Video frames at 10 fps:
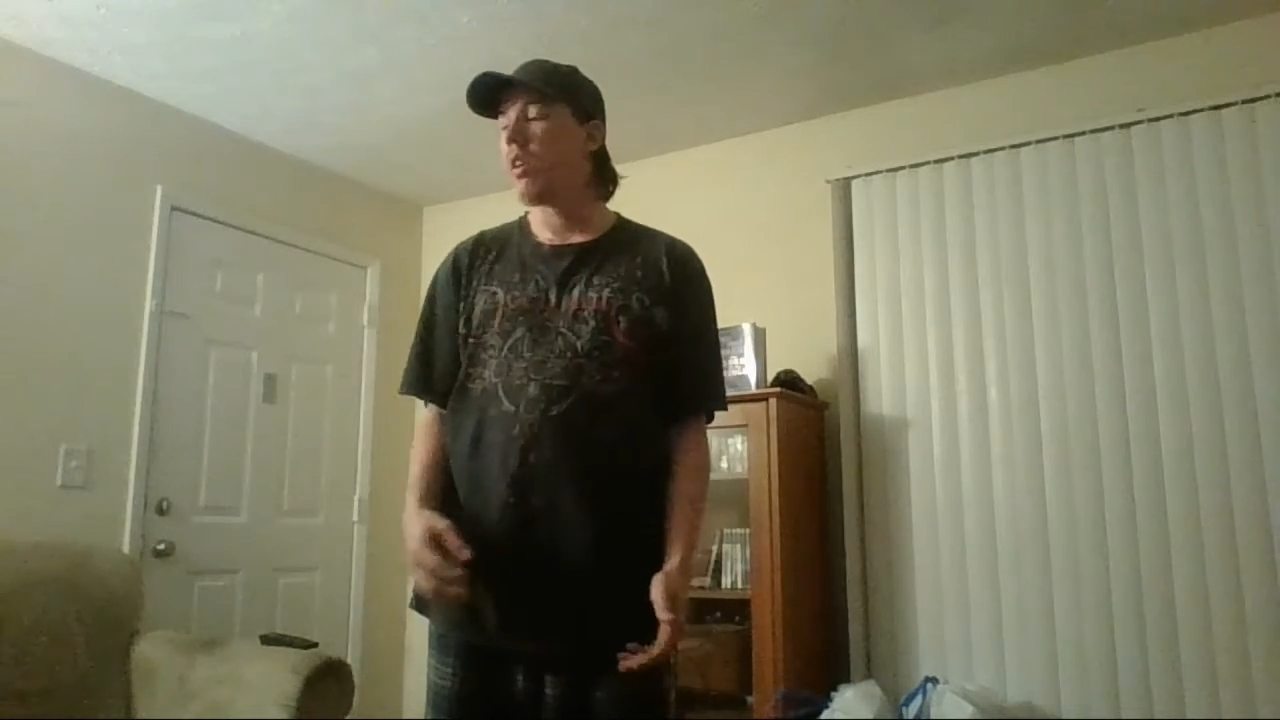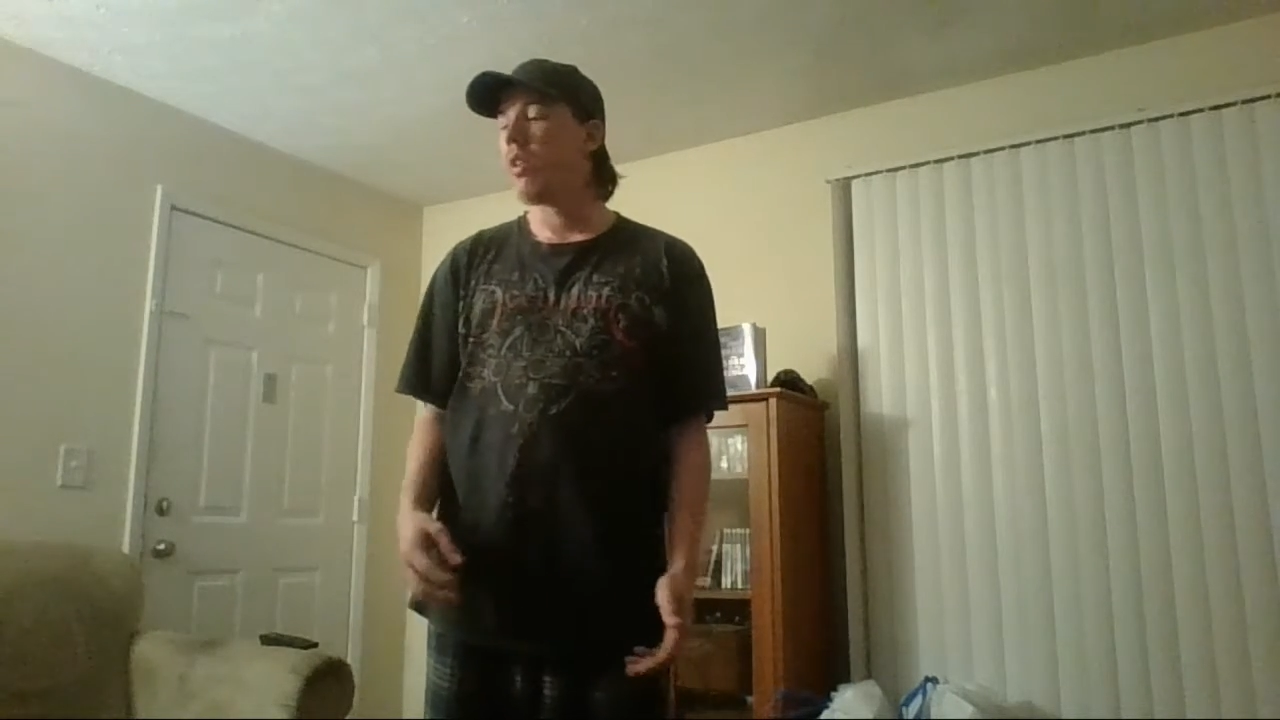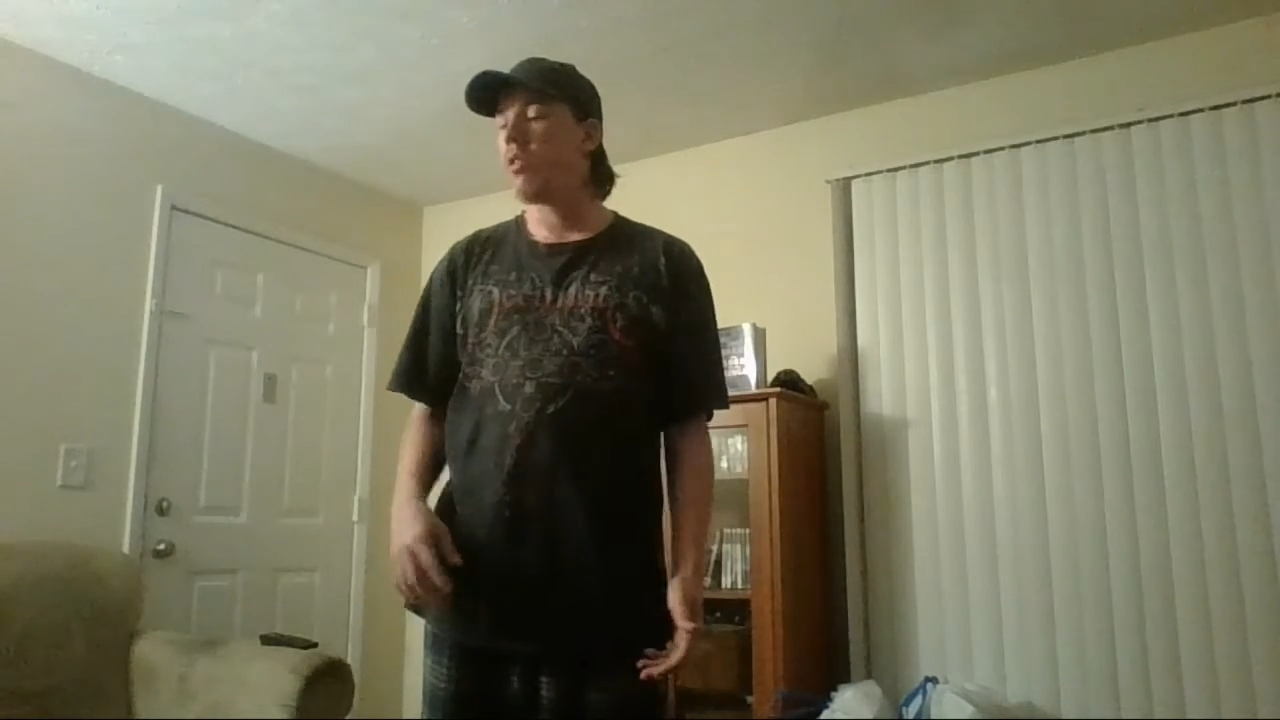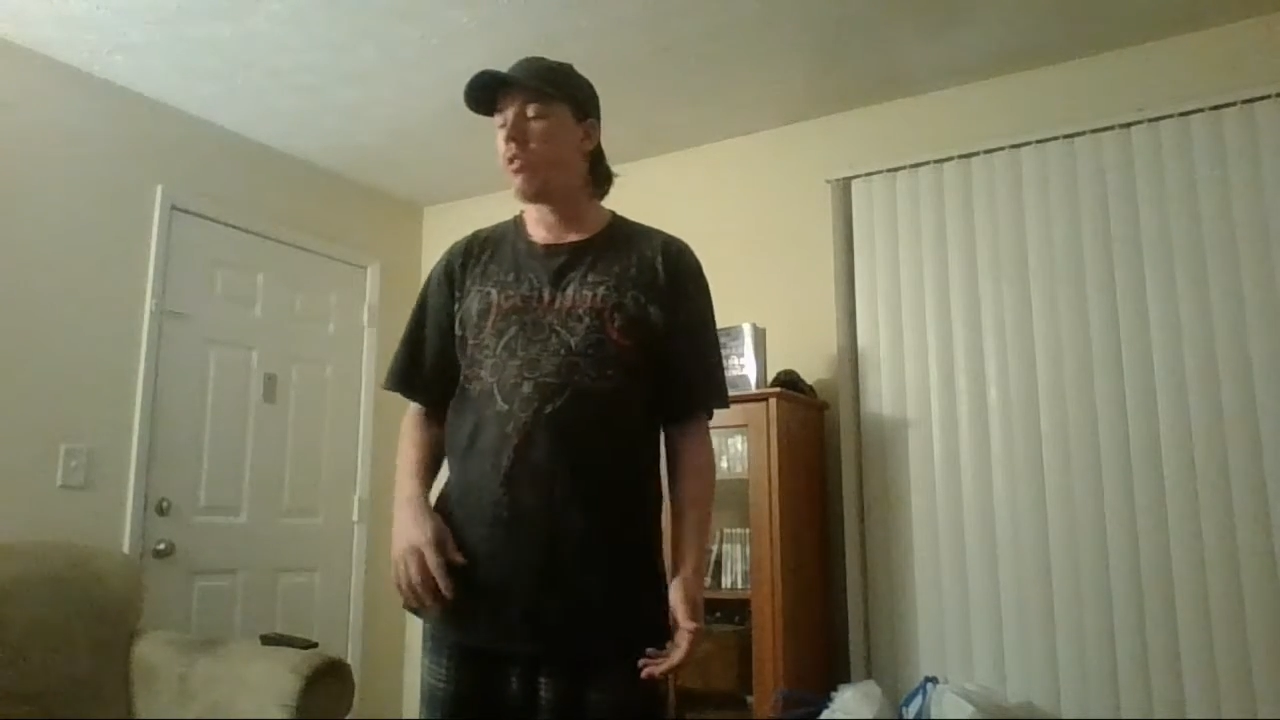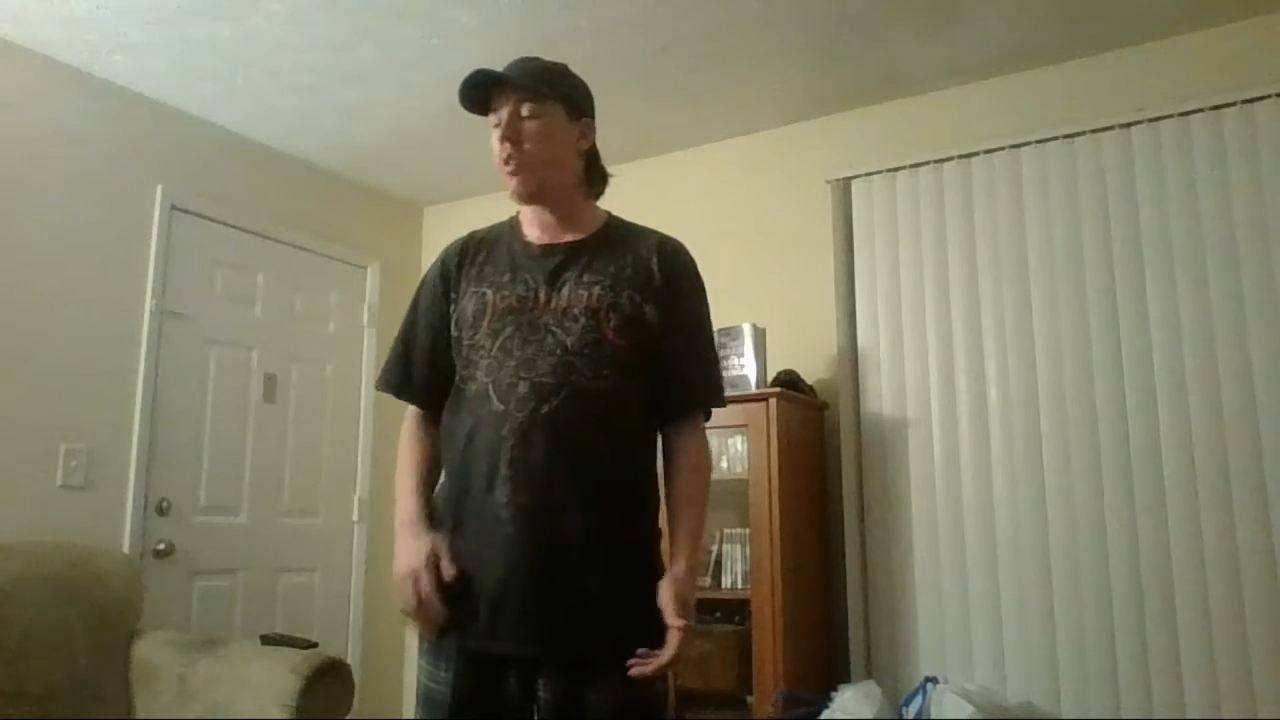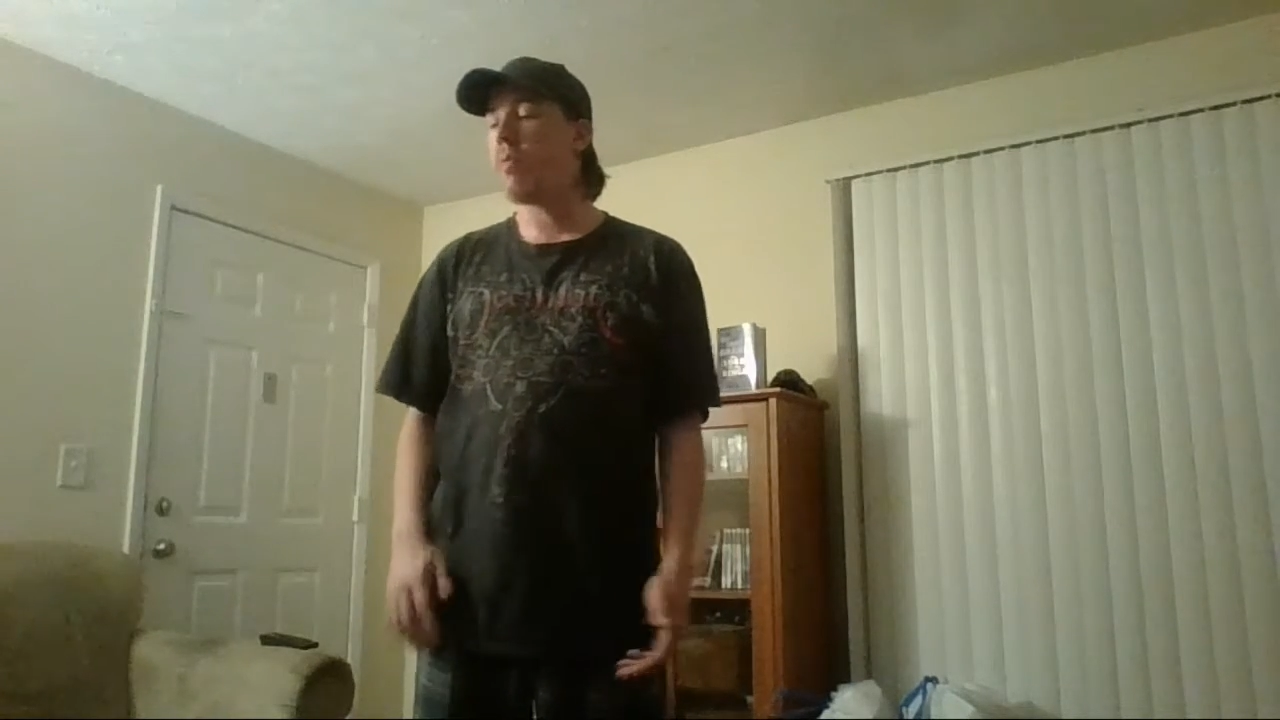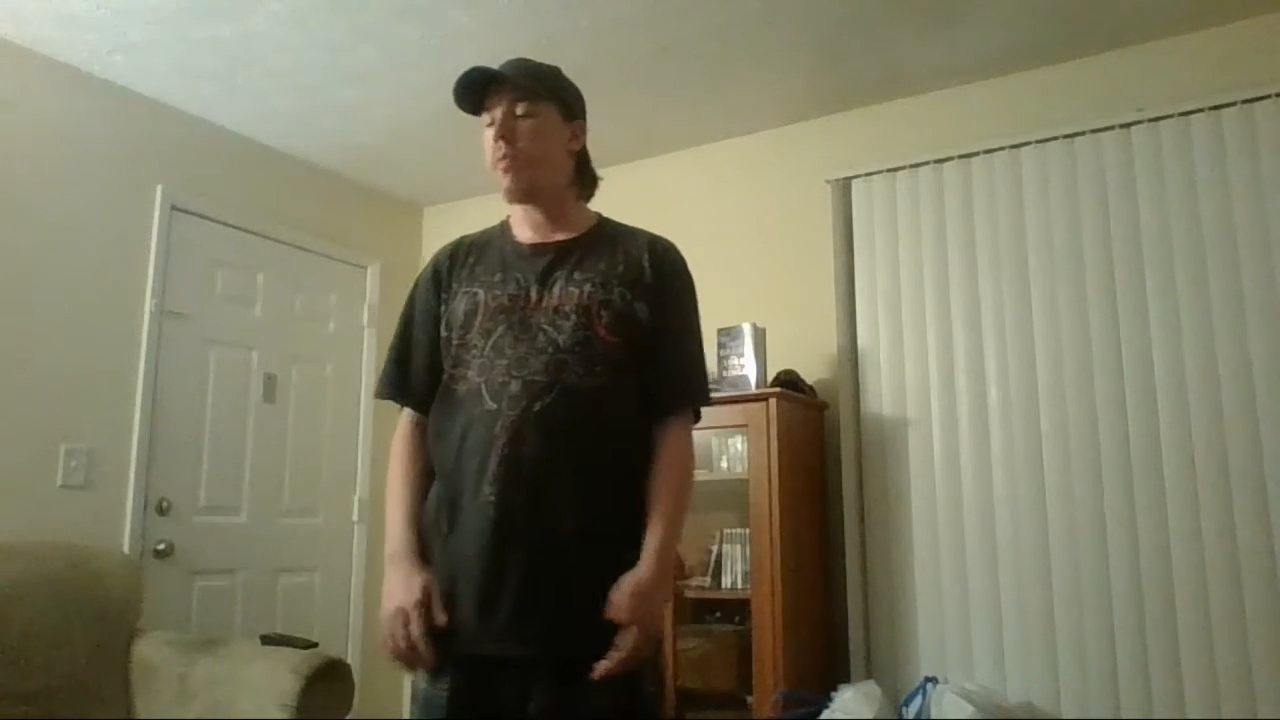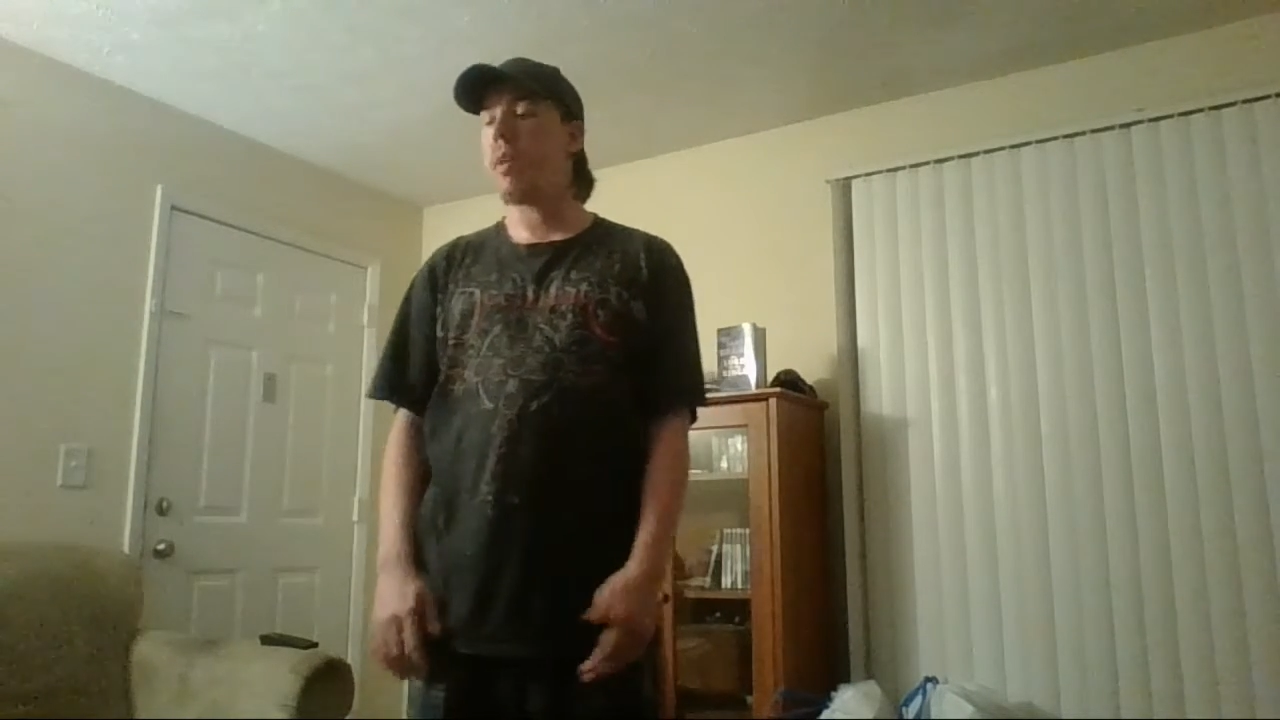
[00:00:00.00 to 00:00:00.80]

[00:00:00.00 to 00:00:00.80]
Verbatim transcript: some